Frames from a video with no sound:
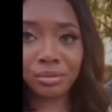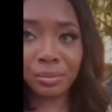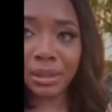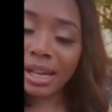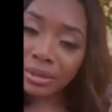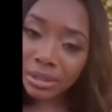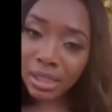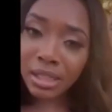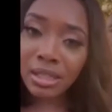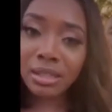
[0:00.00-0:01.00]
put it out
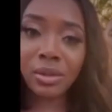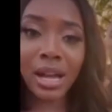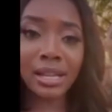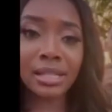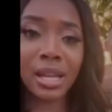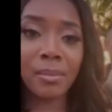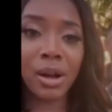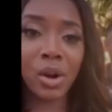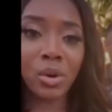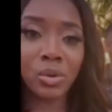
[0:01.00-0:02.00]
there like so I, I could tell
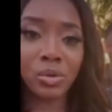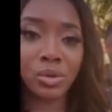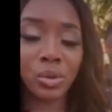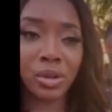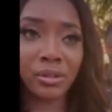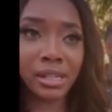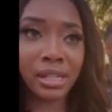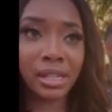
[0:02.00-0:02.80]
my own blog. story.